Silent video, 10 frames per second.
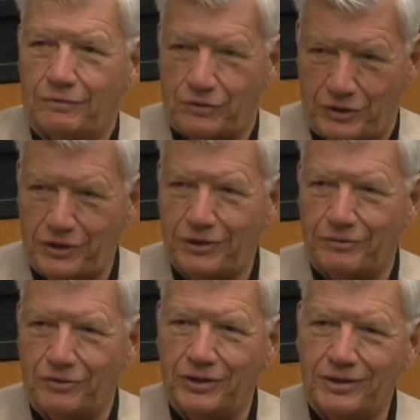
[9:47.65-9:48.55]
Very
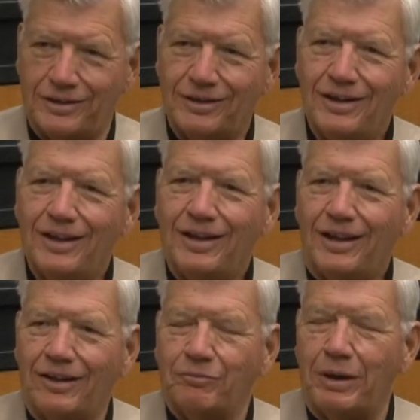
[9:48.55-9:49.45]
good, very good.
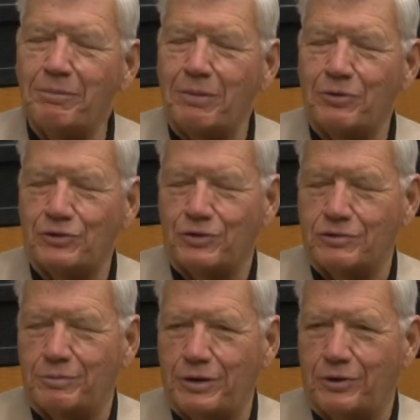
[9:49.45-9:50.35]
If my memory
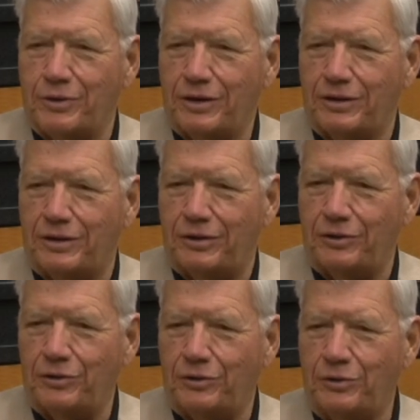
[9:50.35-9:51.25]
serves me
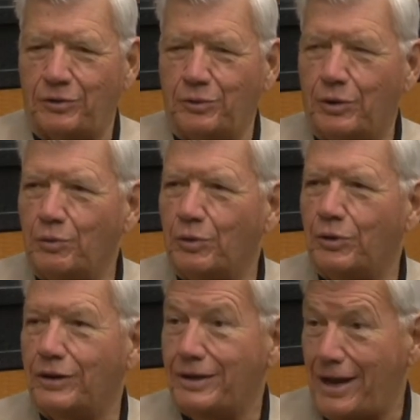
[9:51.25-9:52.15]
correctly, you
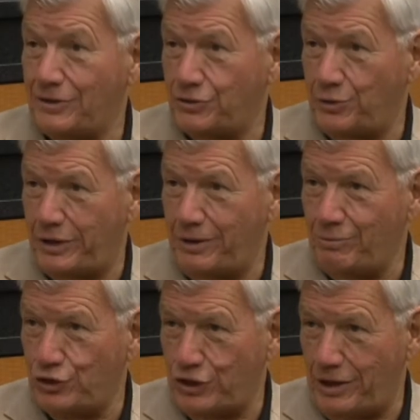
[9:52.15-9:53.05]
were a dancer at
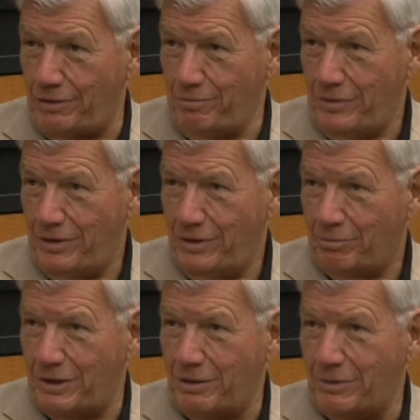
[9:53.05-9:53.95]
MGM
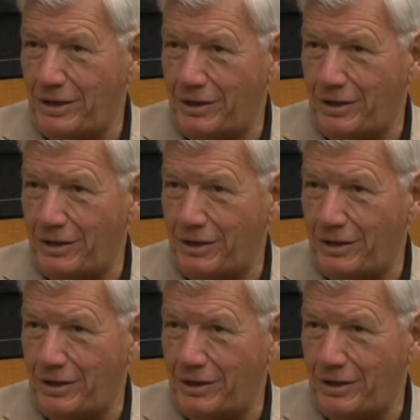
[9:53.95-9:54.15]
many